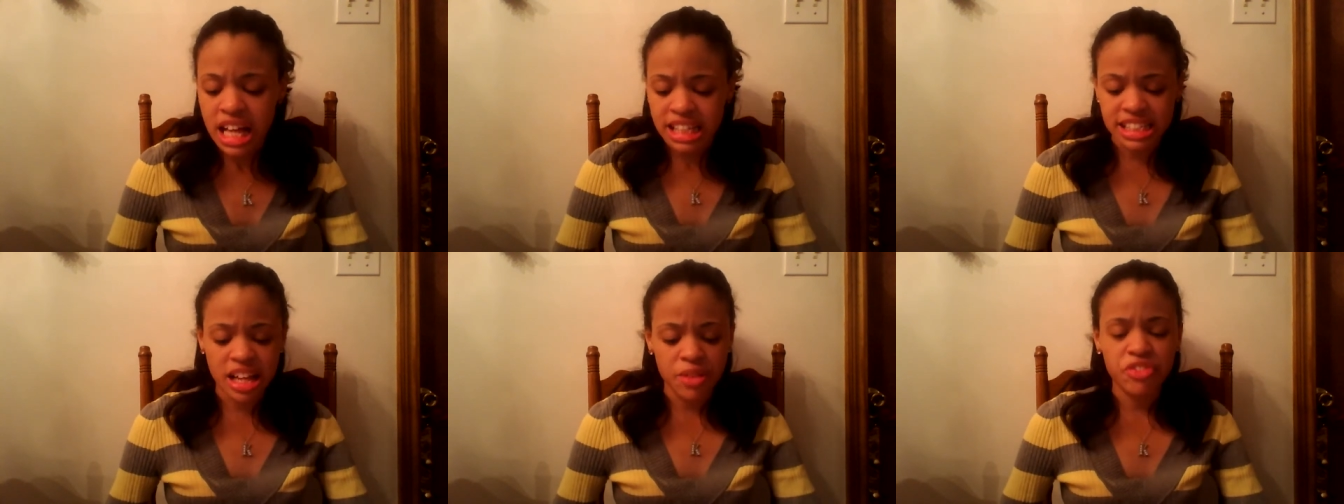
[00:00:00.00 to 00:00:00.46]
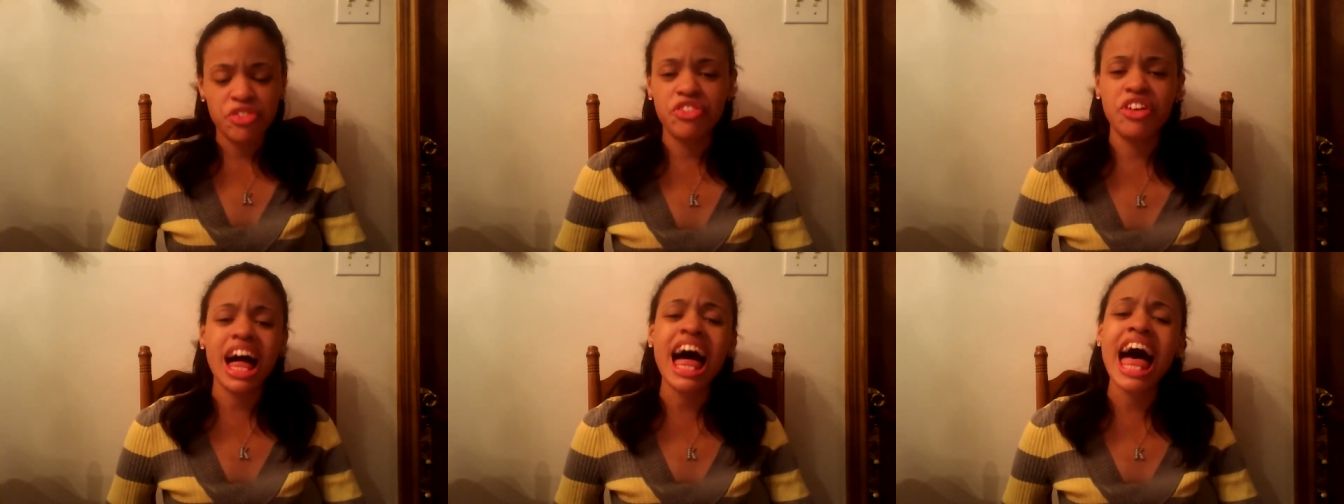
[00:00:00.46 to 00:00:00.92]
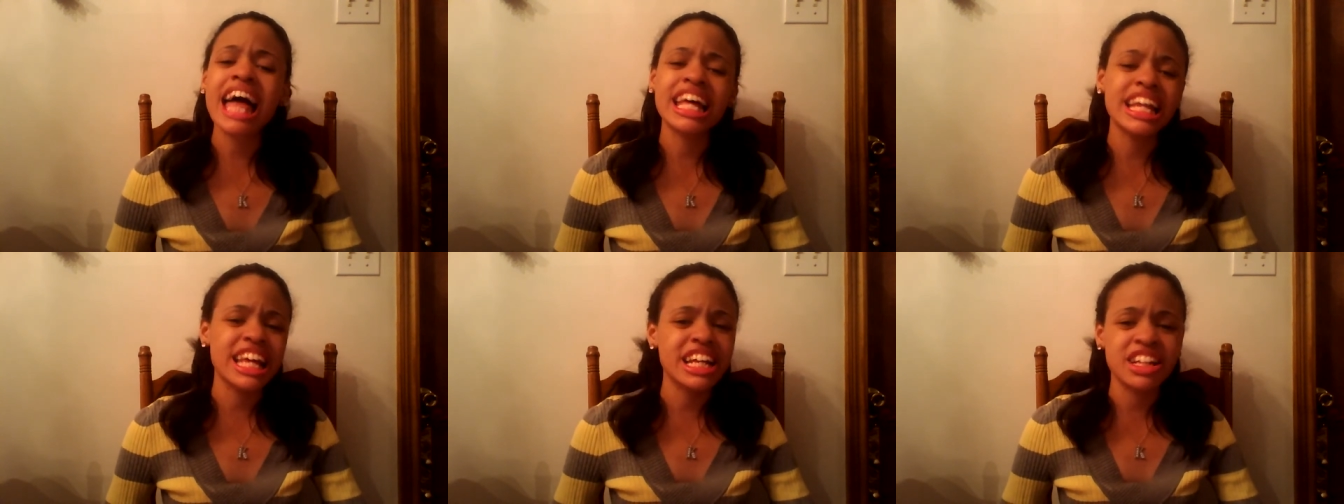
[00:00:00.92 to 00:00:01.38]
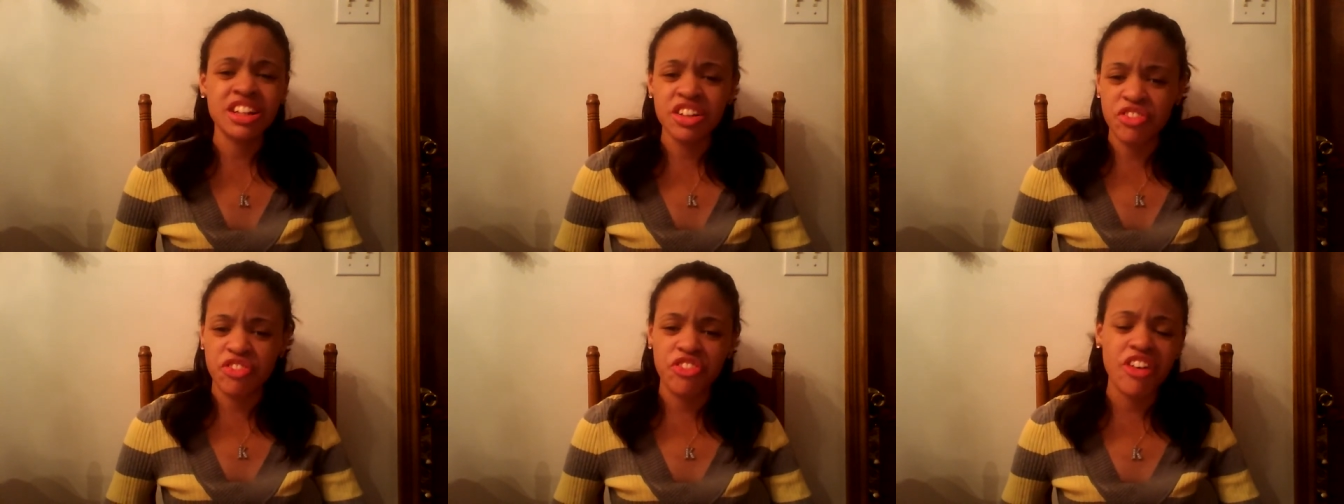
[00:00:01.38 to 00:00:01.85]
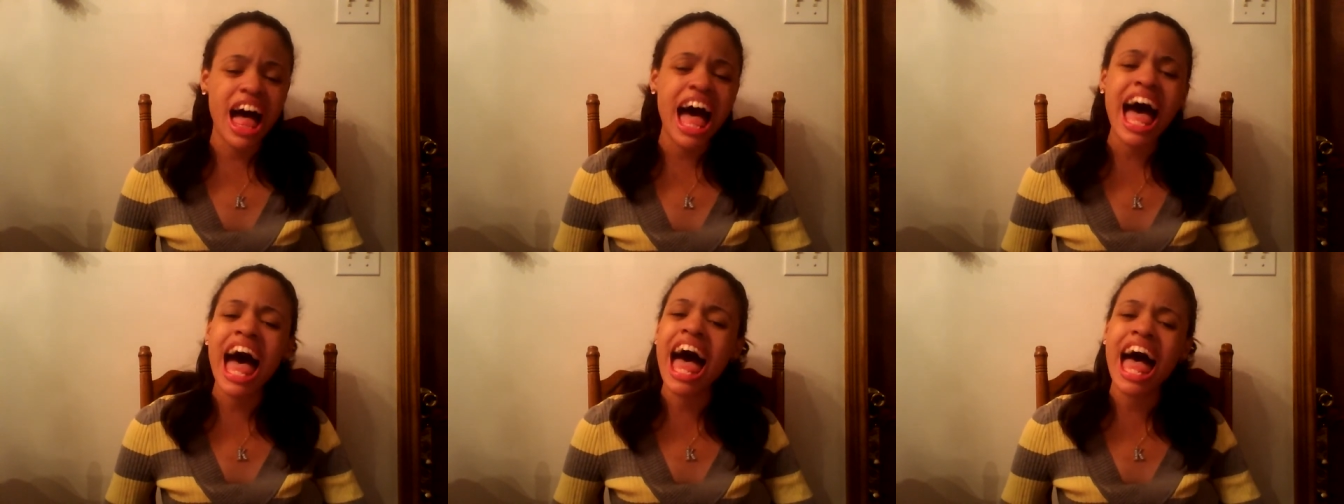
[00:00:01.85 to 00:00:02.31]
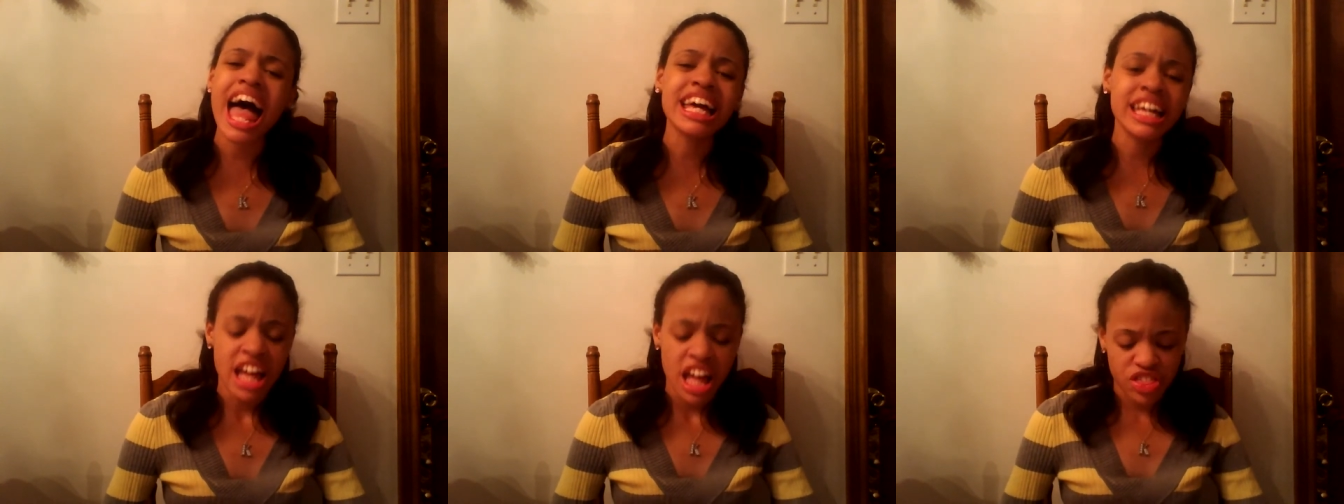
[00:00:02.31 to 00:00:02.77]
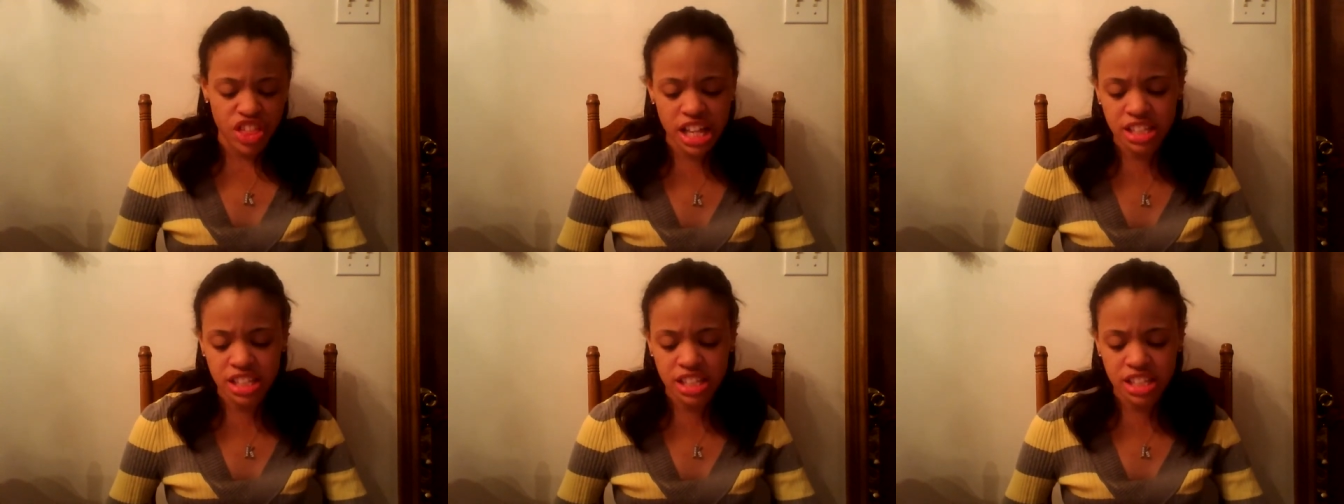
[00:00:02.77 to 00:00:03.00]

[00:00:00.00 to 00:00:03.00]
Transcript: stop fighting the fight that's